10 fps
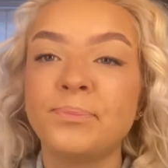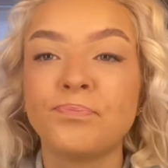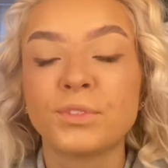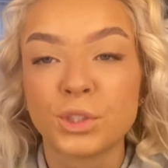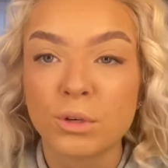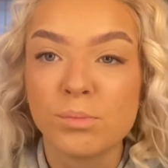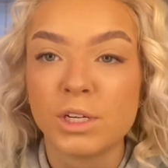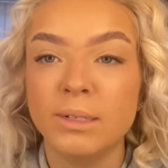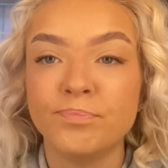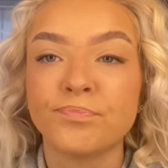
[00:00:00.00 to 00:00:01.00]

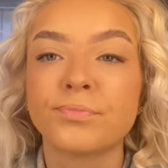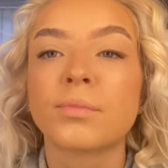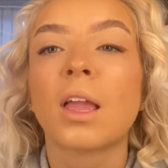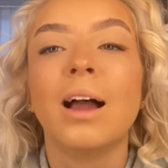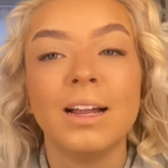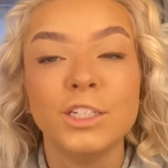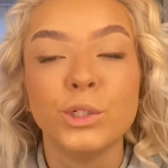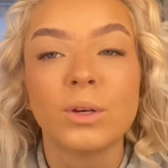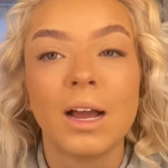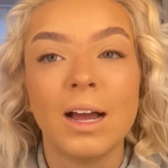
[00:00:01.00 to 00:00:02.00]
description and
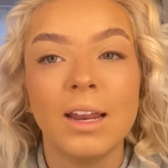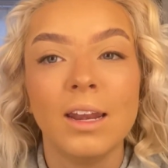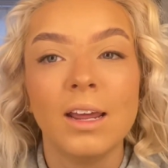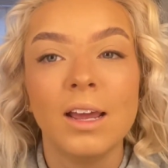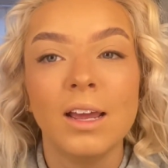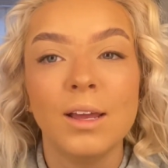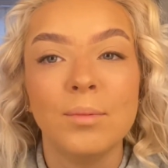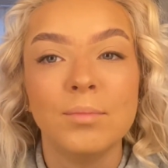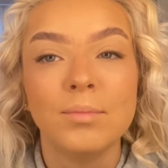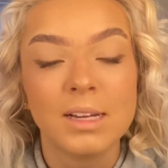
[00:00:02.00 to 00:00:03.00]
you can
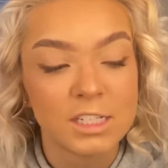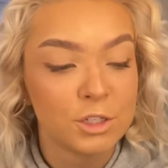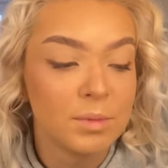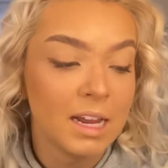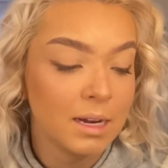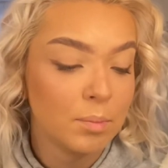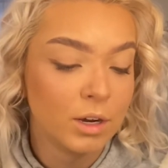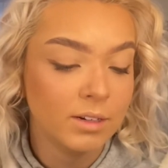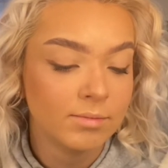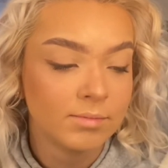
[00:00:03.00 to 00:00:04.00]
um, message me at any
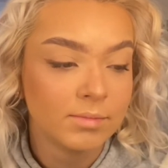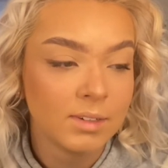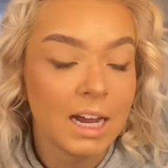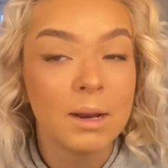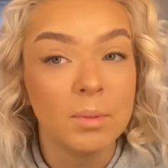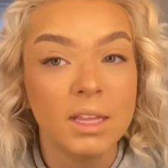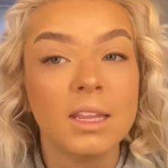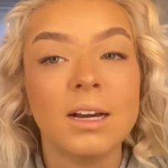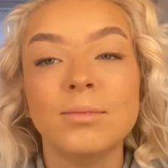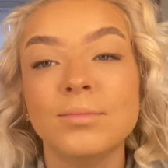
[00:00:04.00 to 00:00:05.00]
point and i mean
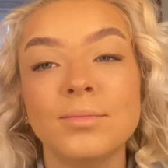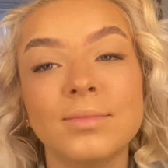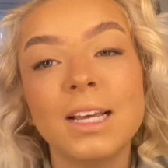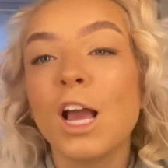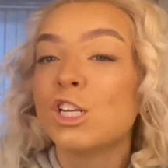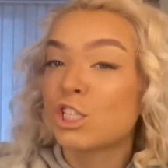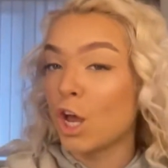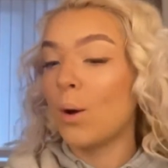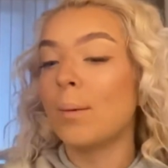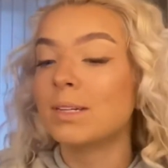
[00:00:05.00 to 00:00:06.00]
that so
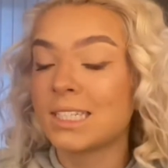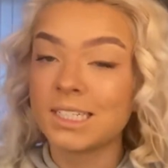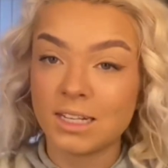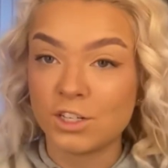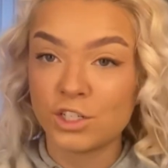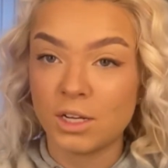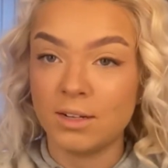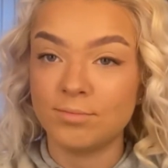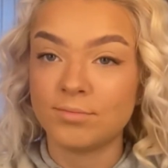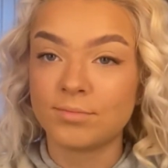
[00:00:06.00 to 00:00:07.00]
i'm gonna stick these lashes on